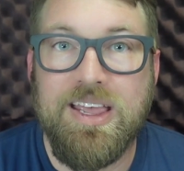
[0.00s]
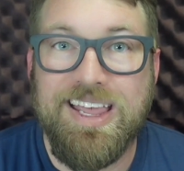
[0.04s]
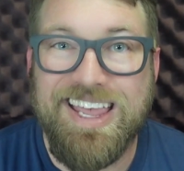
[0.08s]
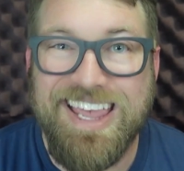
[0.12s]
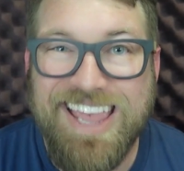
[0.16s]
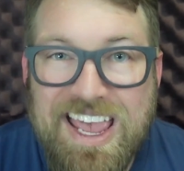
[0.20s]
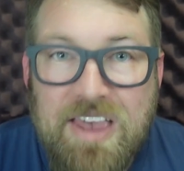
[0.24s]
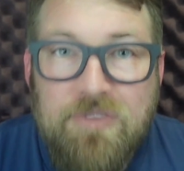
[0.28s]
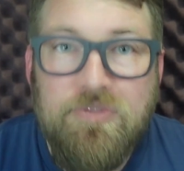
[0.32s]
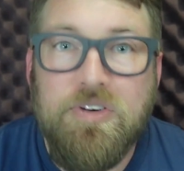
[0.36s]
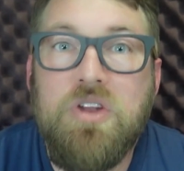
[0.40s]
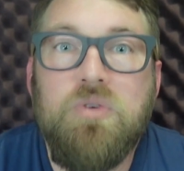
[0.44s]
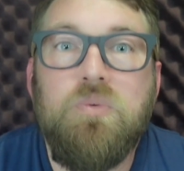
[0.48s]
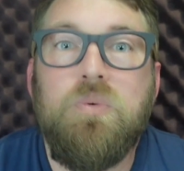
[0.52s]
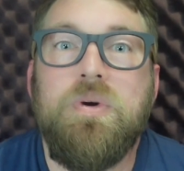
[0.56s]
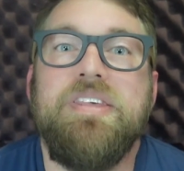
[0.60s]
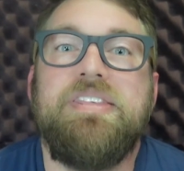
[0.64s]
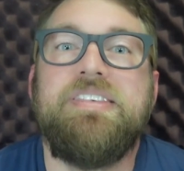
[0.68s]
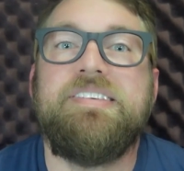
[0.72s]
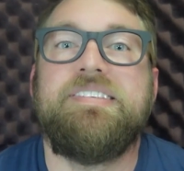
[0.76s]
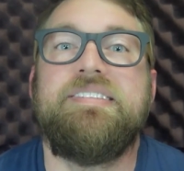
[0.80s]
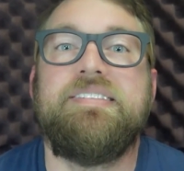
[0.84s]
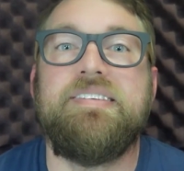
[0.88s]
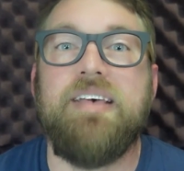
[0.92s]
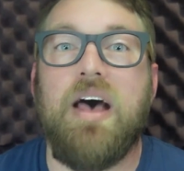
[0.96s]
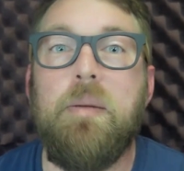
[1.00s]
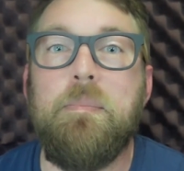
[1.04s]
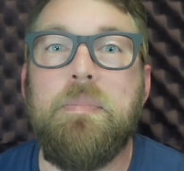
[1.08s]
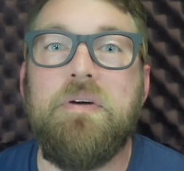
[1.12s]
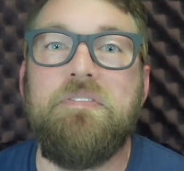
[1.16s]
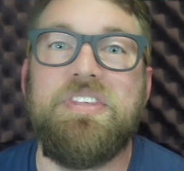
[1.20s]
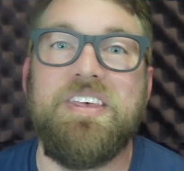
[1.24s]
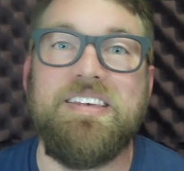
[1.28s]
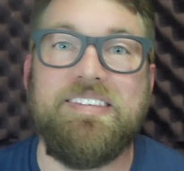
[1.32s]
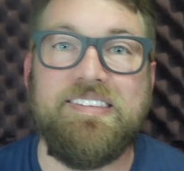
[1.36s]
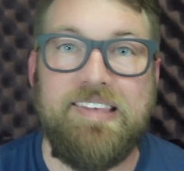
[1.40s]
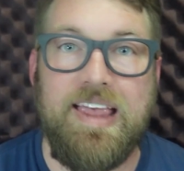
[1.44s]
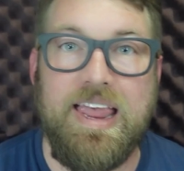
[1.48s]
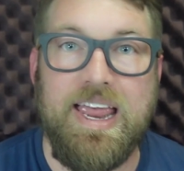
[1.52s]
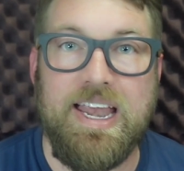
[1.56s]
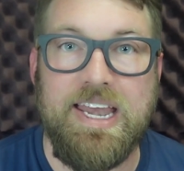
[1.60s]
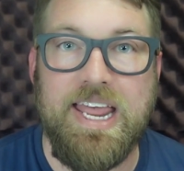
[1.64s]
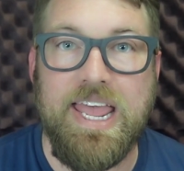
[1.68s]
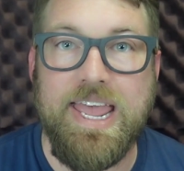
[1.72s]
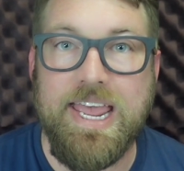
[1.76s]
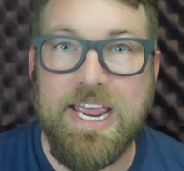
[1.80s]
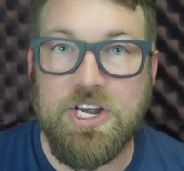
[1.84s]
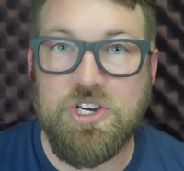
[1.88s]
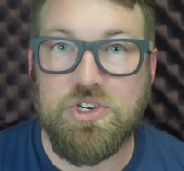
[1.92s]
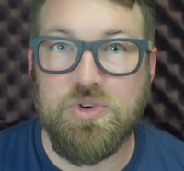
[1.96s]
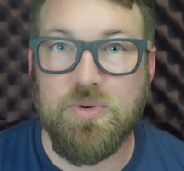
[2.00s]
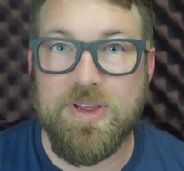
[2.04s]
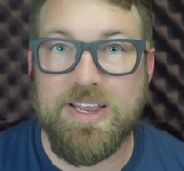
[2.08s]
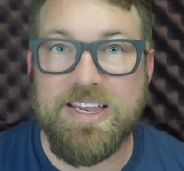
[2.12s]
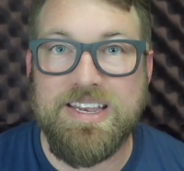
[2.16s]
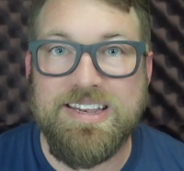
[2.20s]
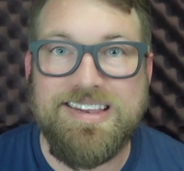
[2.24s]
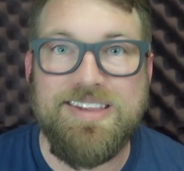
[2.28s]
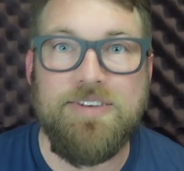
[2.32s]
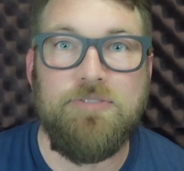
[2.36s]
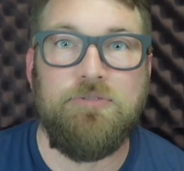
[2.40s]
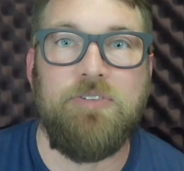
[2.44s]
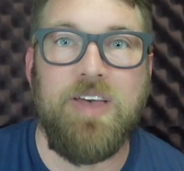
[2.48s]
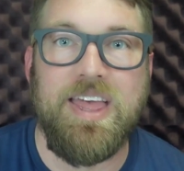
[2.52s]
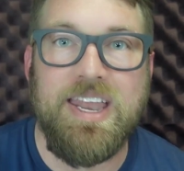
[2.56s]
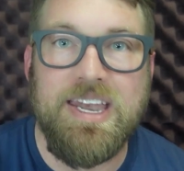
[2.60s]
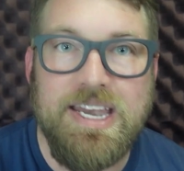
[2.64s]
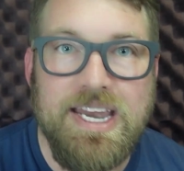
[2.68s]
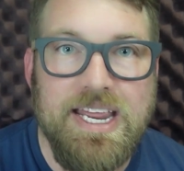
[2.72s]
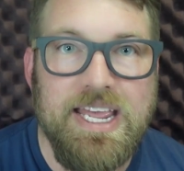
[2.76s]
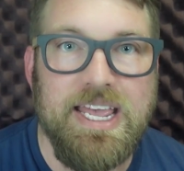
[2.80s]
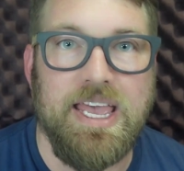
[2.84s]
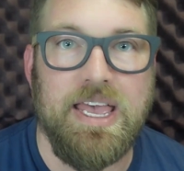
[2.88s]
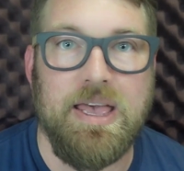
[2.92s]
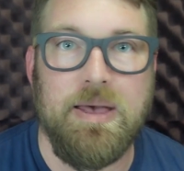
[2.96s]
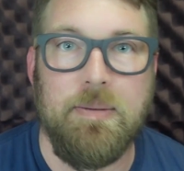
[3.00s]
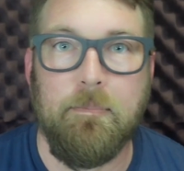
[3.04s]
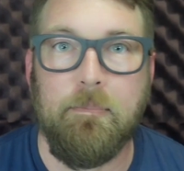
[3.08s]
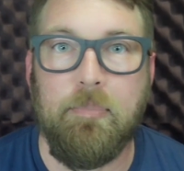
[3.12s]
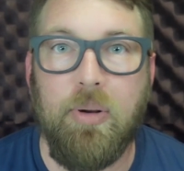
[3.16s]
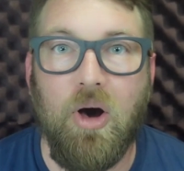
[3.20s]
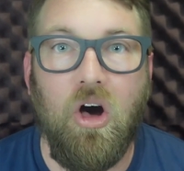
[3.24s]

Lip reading: even with some of the Sanhedrin defending him.